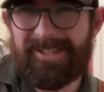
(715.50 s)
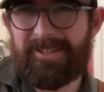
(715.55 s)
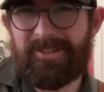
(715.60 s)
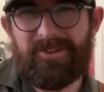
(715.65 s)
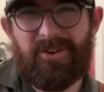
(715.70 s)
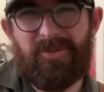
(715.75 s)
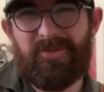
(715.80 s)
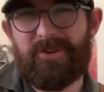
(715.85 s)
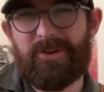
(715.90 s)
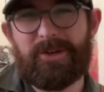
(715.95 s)

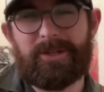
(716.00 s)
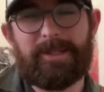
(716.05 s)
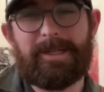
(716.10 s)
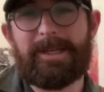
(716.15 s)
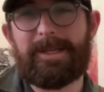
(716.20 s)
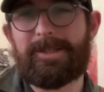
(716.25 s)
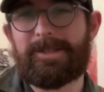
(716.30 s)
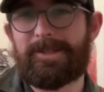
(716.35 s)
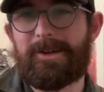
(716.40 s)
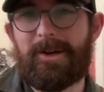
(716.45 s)
Not very
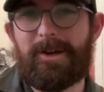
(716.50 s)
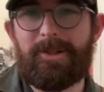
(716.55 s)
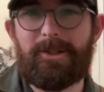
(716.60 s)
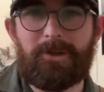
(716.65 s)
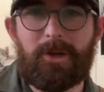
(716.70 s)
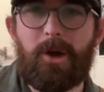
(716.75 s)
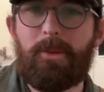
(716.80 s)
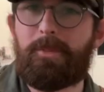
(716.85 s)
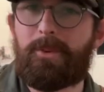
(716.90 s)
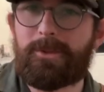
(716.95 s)
clean. So
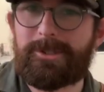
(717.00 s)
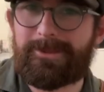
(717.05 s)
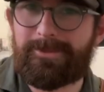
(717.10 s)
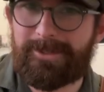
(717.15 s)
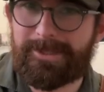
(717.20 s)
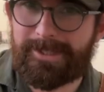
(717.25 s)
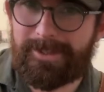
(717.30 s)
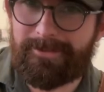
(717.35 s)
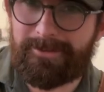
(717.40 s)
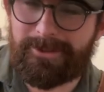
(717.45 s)
look, I'm pushing
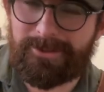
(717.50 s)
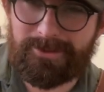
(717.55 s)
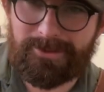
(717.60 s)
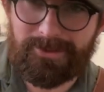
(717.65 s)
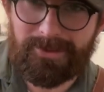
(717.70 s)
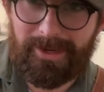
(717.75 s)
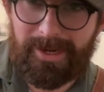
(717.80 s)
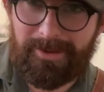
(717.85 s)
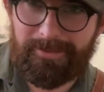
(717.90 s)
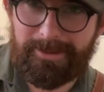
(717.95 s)
myself a little
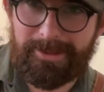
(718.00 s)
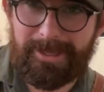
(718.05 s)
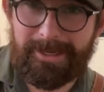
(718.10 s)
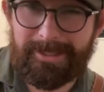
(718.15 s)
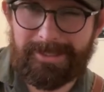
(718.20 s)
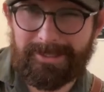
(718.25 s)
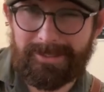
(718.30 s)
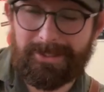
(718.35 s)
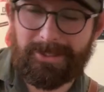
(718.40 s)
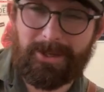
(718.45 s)
too hard with that
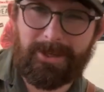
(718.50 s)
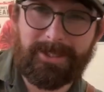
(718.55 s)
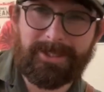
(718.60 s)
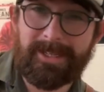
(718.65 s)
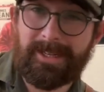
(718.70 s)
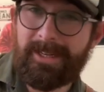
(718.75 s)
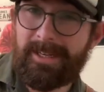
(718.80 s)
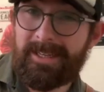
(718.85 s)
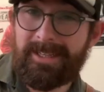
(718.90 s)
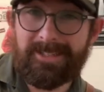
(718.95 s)

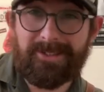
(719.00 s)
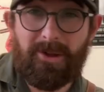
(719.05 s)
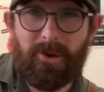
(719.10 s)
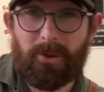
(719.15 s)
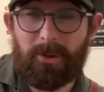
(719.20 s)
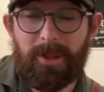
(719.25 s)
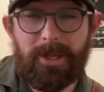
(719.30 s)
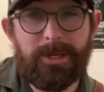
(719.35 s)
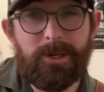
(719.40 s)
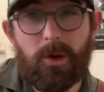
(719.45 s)
exercise. It's
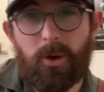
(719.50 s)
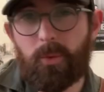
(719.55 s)
not clean.